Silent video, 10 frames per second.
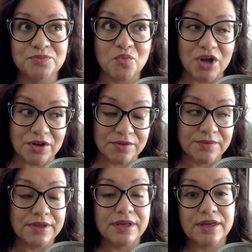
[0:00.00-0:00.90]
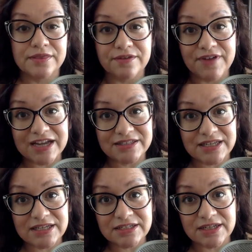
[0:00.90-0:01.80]
Well, the
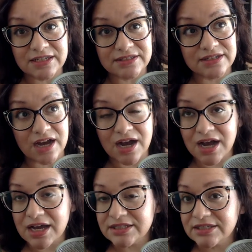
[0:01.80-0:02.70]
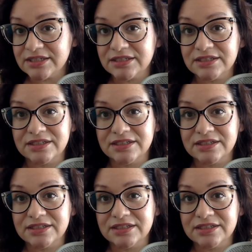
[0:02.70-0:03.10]
vaccine does not